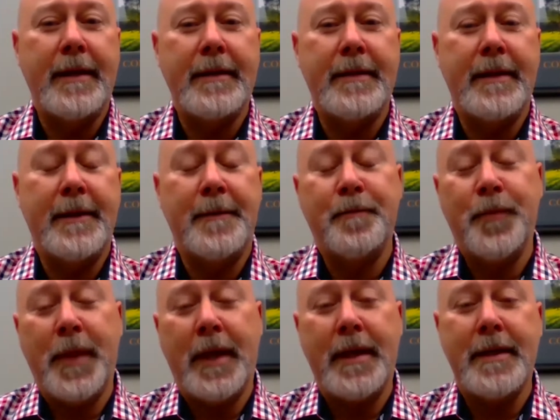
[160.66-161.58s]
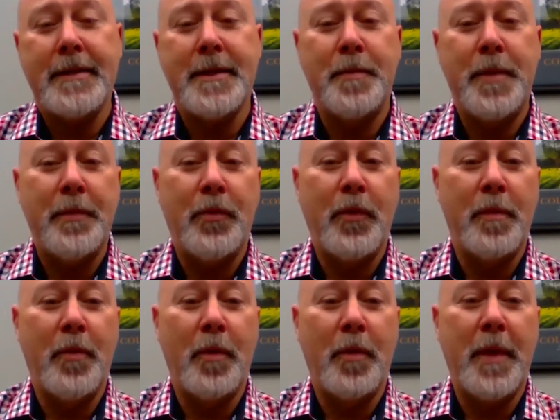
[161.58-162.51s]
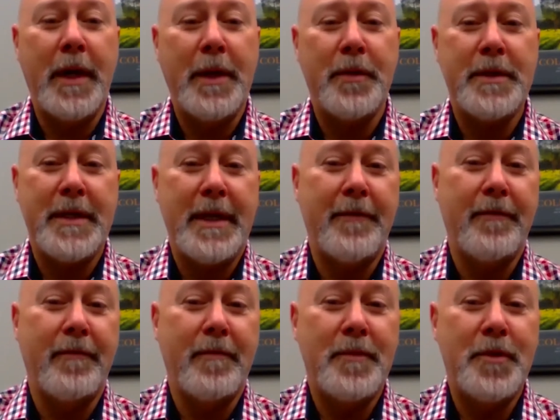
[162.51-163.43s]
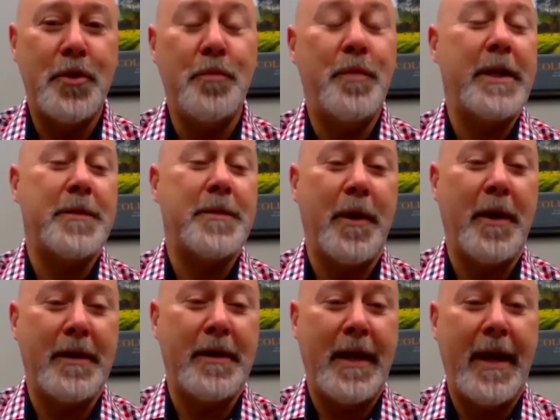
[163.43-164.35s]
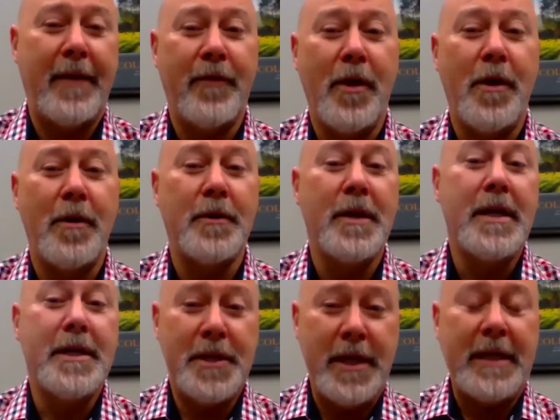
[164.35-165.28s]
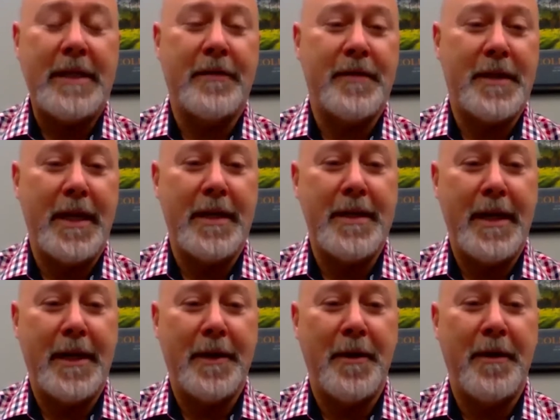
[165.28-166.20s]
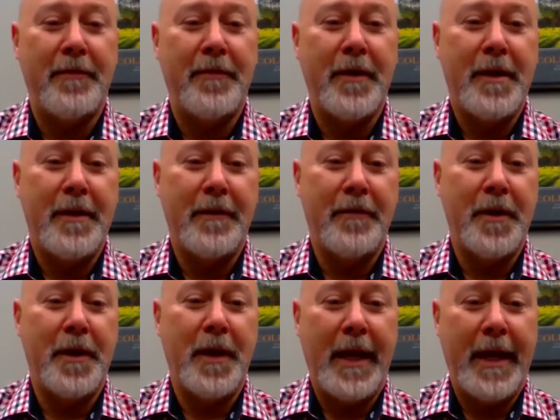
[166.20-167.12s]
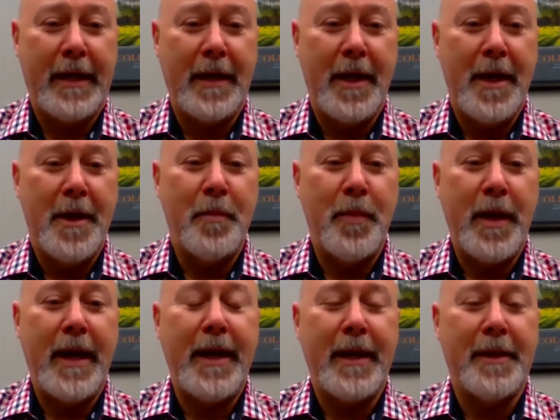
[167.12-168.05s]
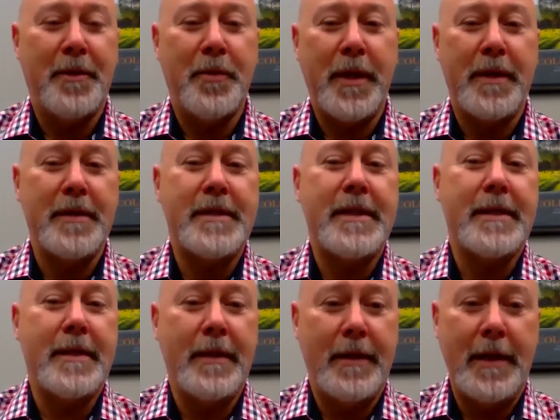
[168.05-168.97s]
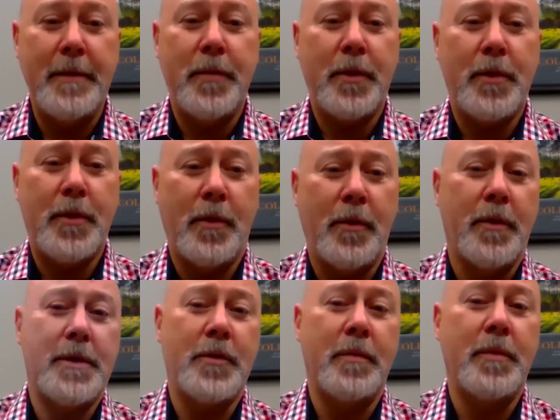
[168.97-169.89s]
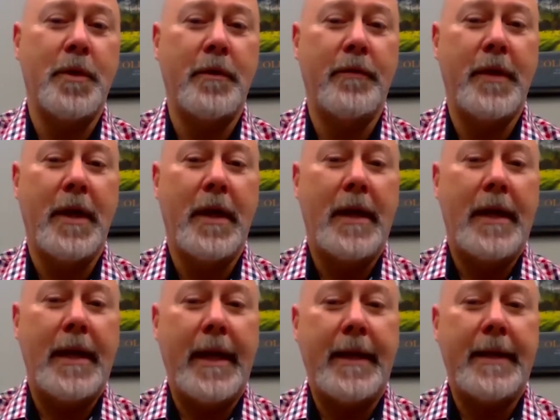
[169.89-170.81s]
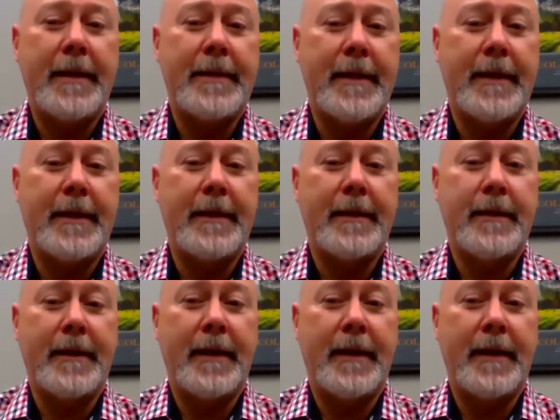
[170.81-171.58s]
And I guess the people with more money were sent to Pittsburgh to have long sheets of skin taken off of their leg. But I had 360 deep cores removed, and I'm